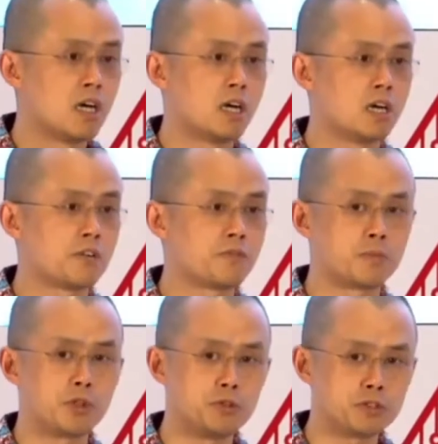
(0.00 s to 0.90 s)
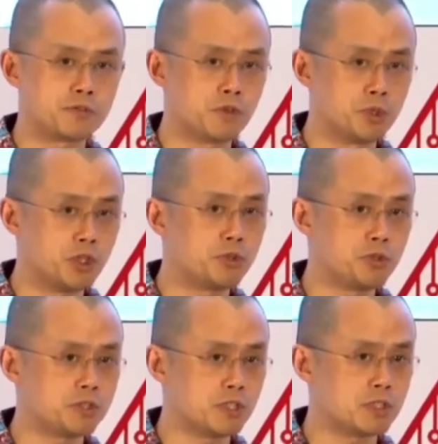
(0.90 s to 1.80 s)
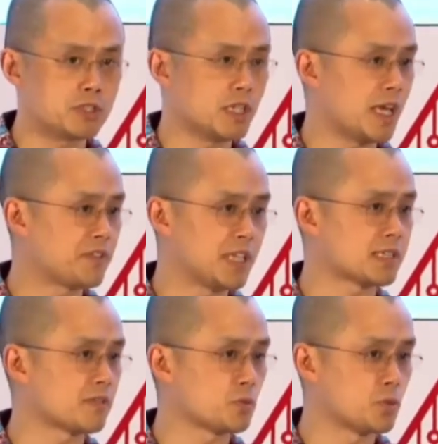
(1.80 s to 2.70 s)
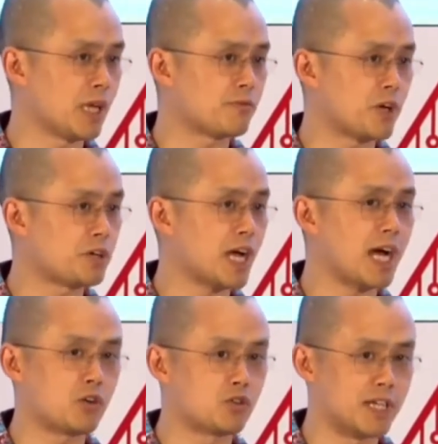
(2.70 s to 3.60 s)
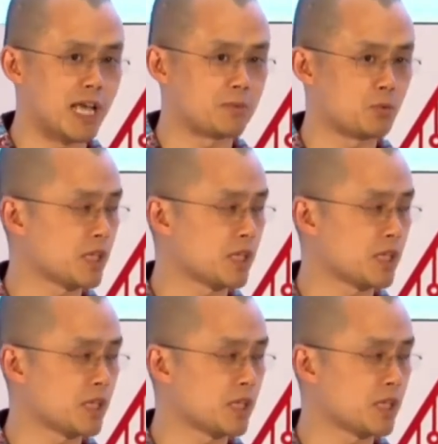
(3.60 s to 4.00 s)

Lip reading: From new users, FTX, we have very high overlap.